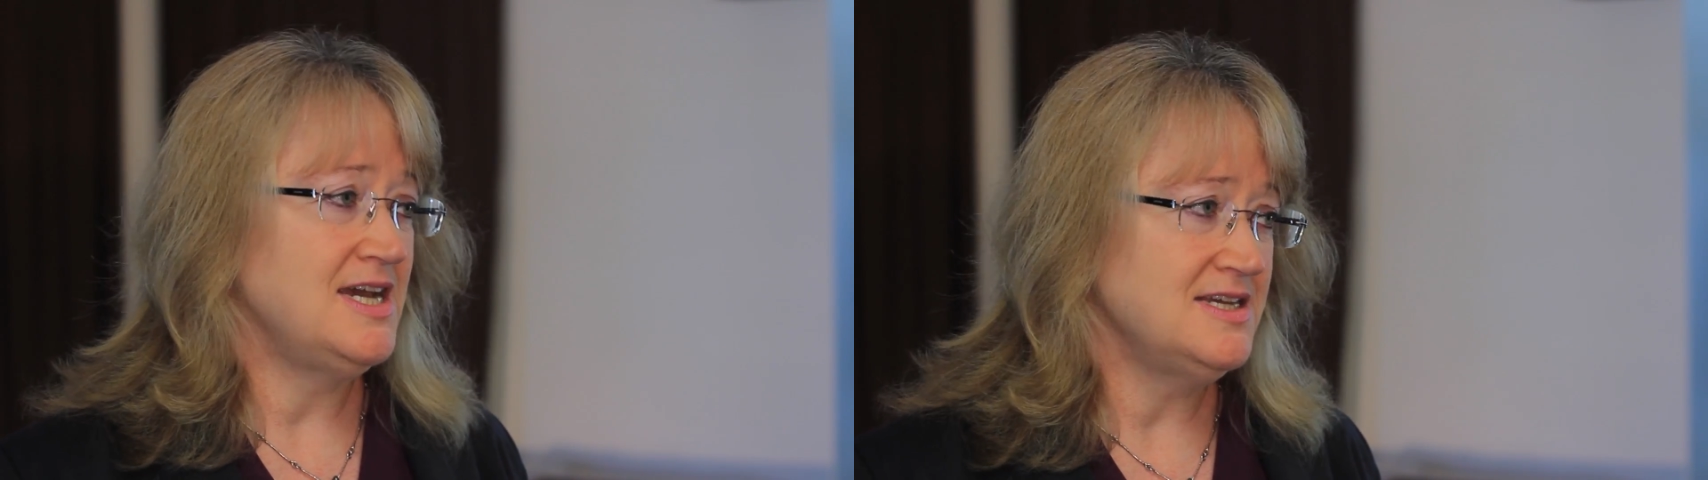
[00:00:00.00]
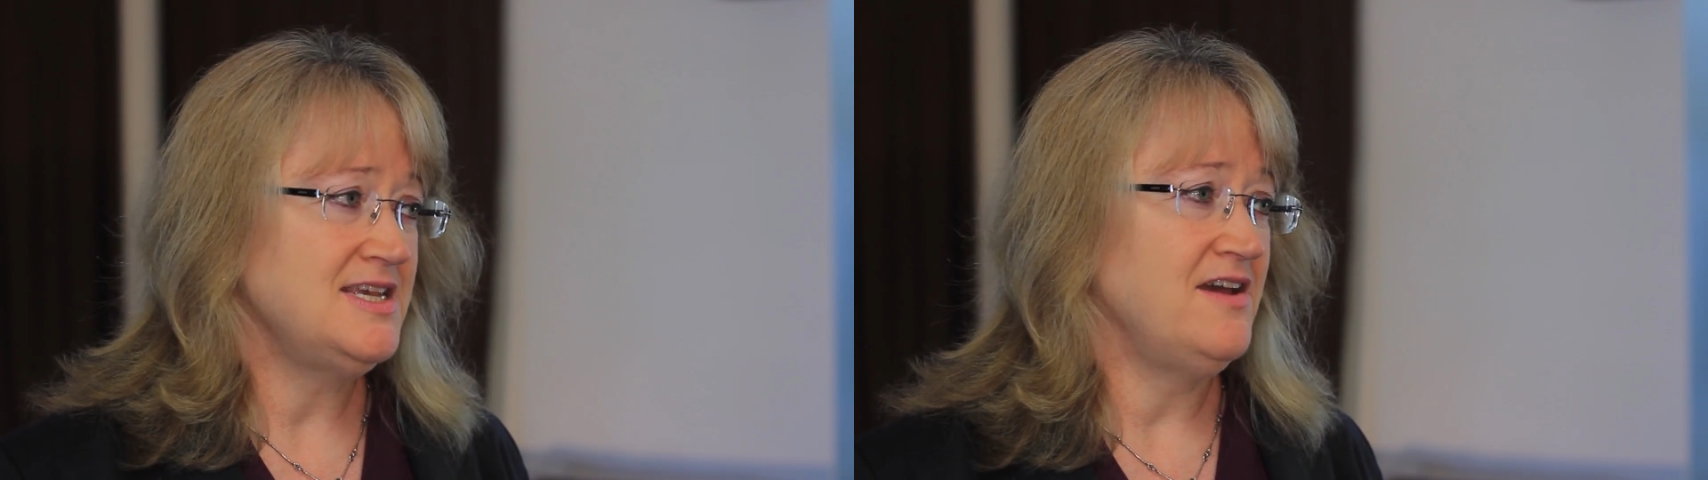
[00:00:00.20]

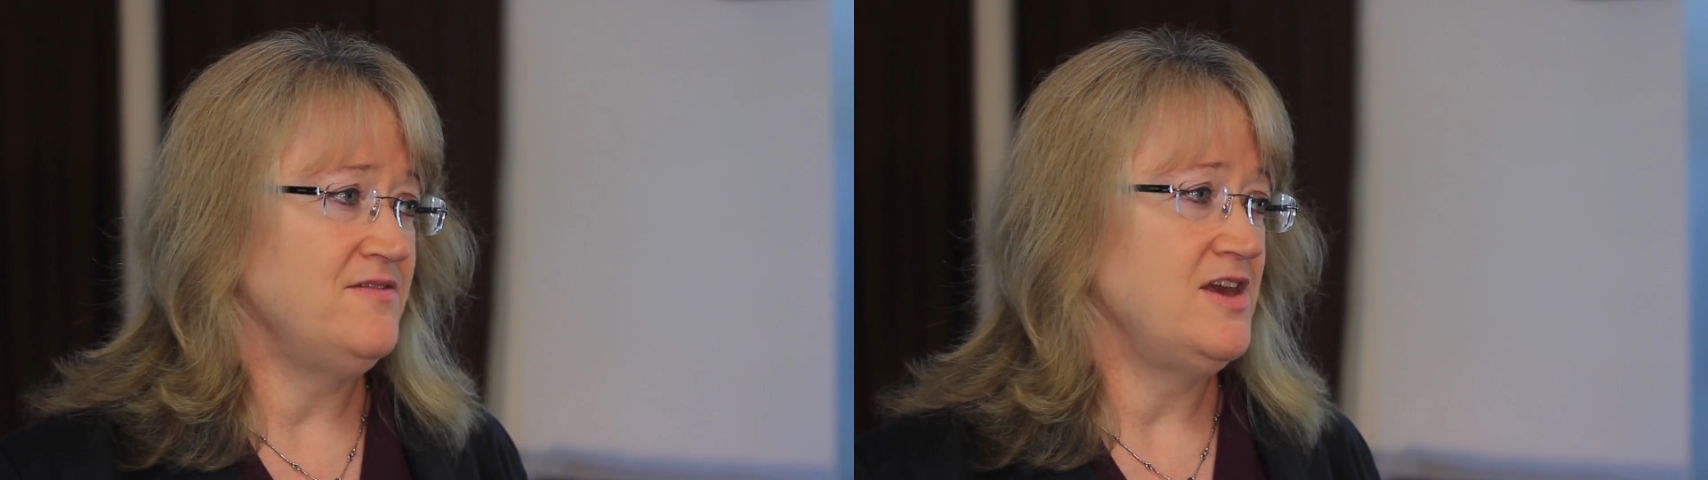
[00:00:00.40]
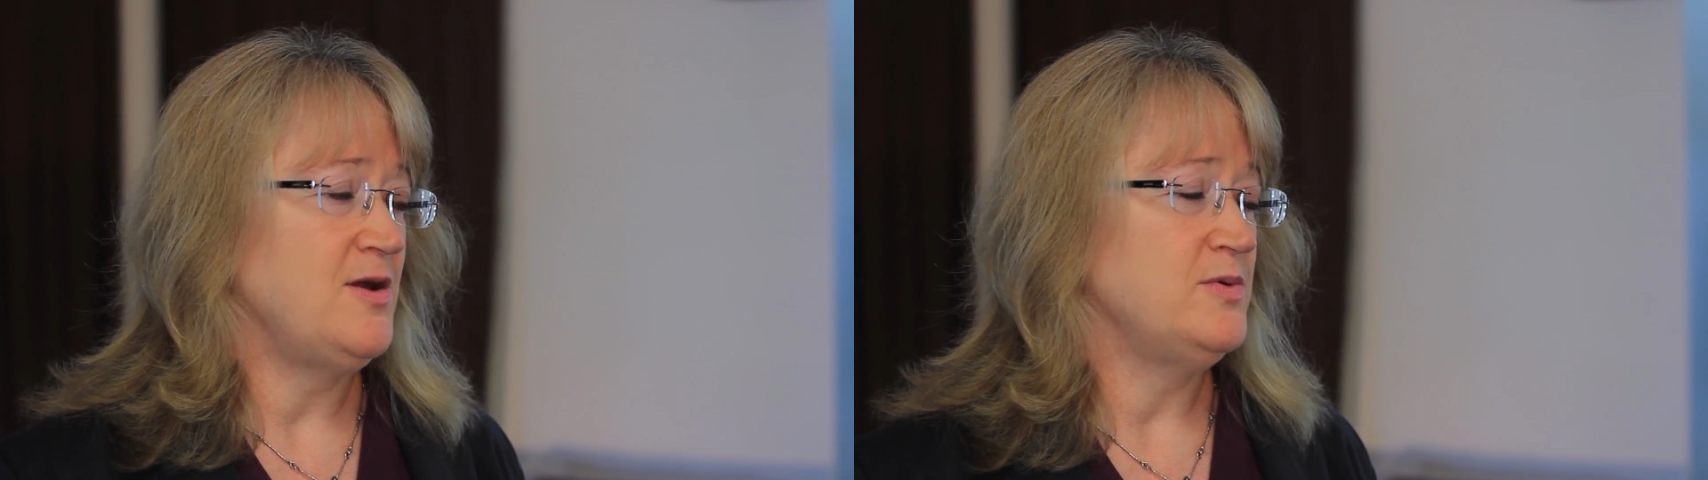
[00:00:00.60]
does
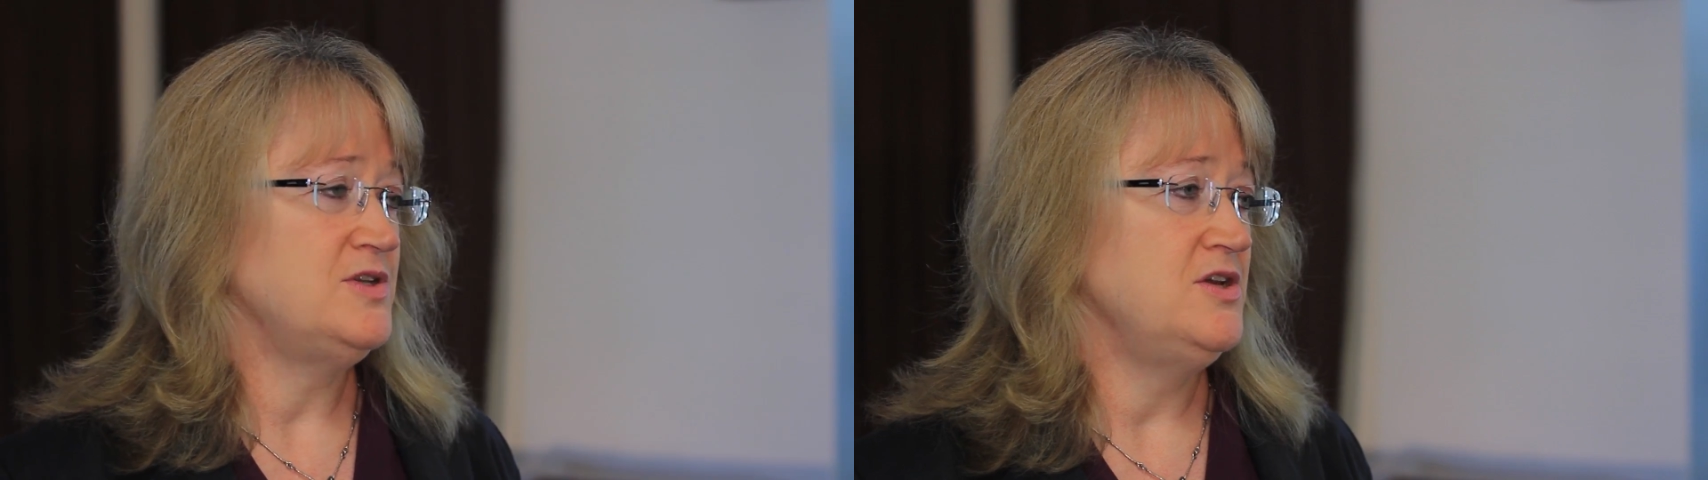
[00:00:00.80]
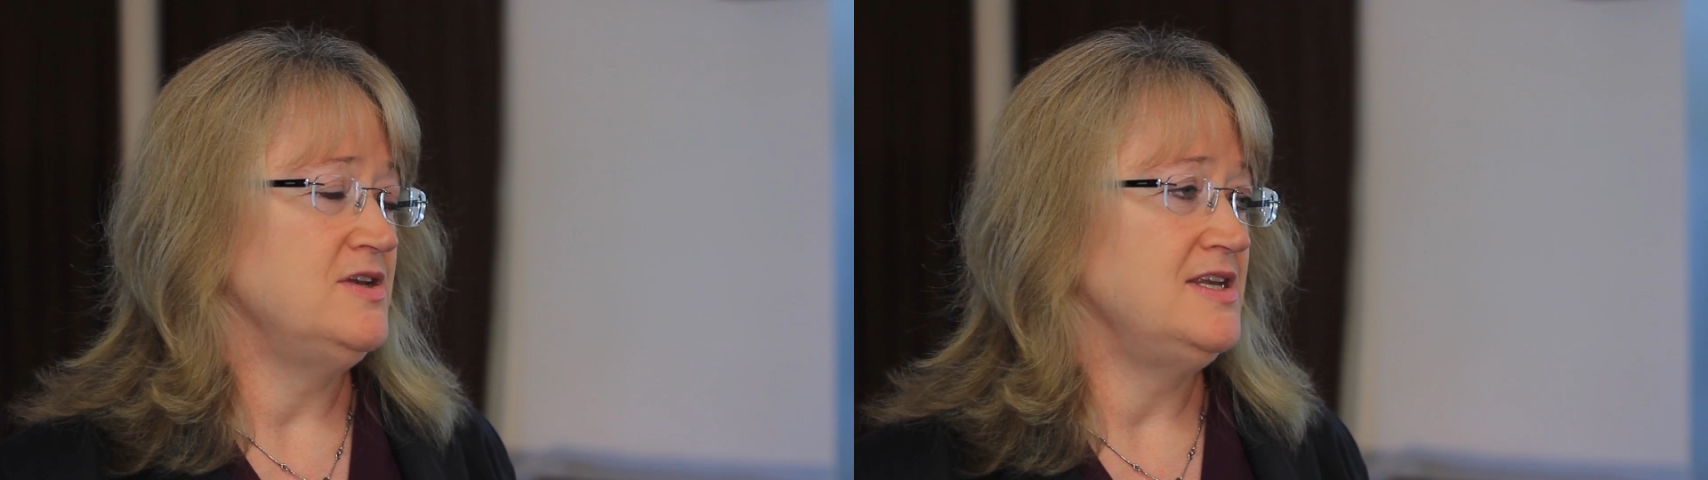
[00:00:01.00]
have the
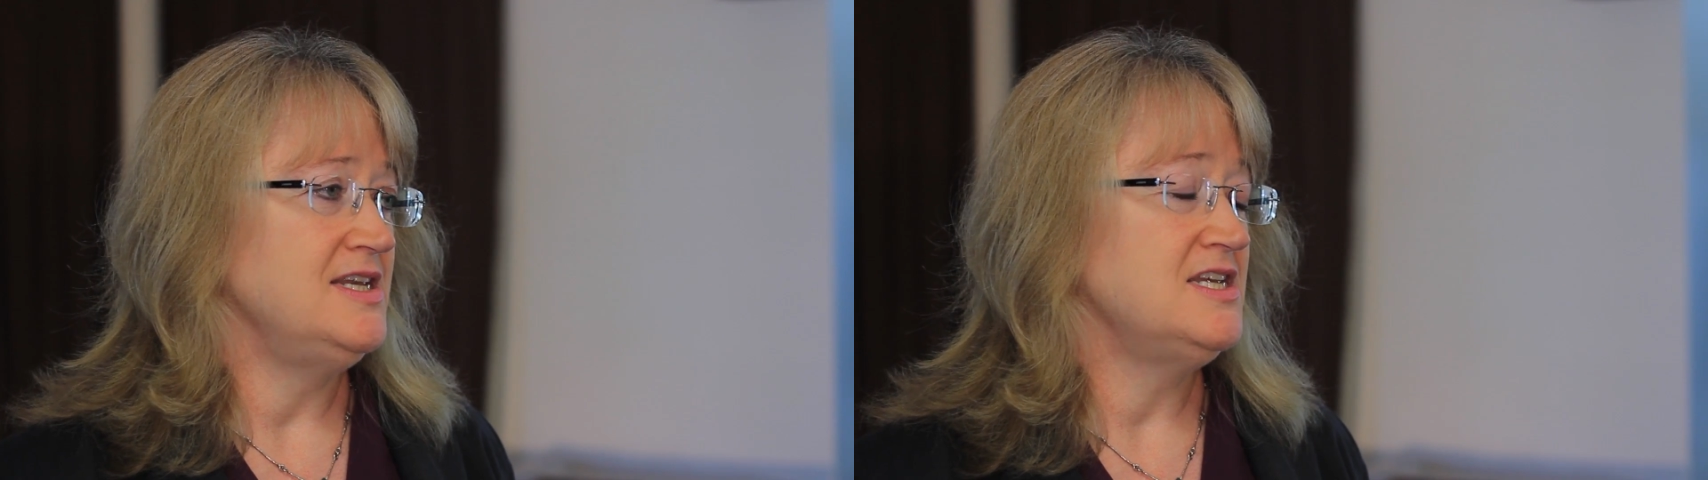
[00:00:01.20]
opportunity